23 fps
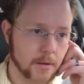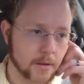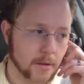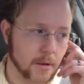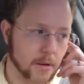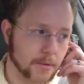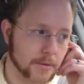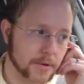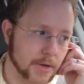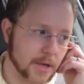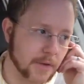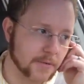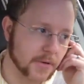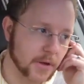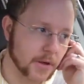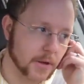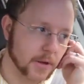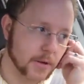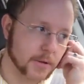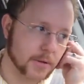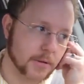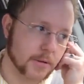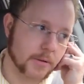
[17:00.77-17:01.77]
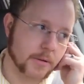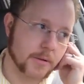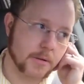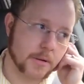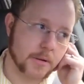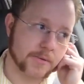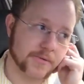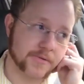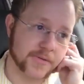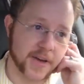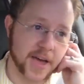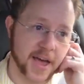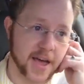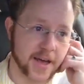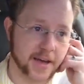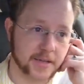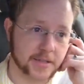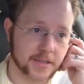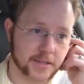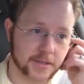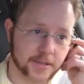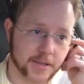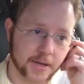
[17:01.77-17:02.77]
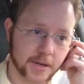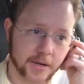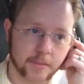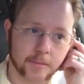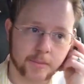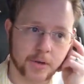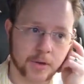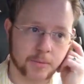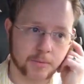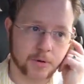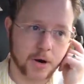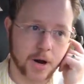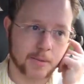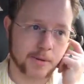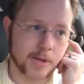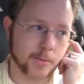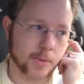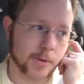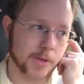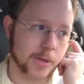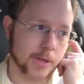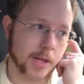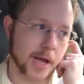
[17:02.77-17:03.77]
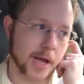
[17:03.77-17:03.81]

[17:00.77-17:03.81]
I'd give you facts. You probably wouldn't